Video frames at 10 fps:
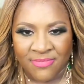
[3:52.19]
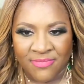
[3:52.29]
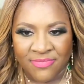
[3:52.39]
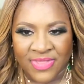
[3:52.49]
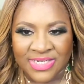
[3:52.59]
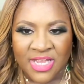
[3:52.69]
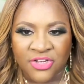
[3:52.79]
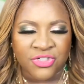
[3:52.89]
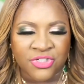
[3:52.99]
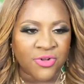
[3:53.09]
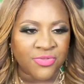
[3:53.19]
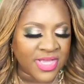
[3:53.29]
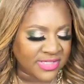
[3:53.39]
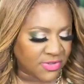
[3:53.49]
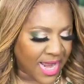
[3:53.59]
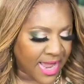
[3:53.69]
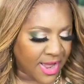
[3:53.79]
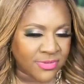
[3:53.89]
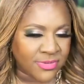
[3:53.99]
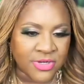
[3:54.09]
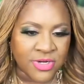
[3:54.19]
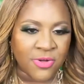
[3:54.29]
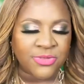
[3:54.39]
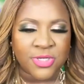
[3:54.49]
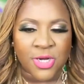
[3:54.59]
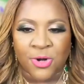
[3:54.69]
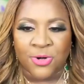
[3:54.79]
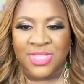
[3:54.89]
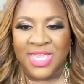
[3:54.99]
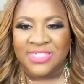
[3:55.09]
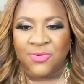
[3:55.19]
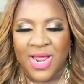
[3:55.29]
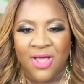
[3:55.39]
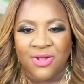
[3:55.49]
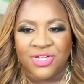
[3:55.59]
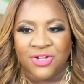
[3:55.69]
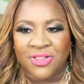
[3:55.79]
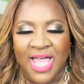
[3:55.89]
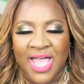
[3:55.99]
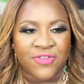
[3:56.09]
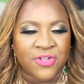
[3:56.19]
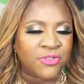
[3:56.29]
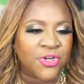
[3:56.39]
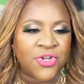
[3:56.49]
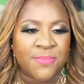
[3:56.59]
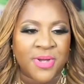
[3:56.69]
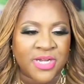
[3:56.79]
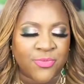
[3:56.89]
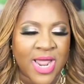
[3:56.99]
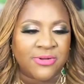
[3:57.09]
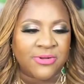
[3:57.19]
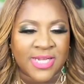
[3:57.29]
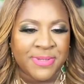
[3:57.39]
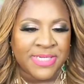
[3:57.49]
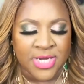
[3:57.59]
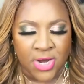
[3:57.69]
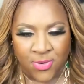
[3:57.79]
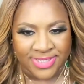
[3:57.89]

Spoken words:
That's how you turn things around. You don't turn things around in your life. You don't turn your money around tippy-toeing.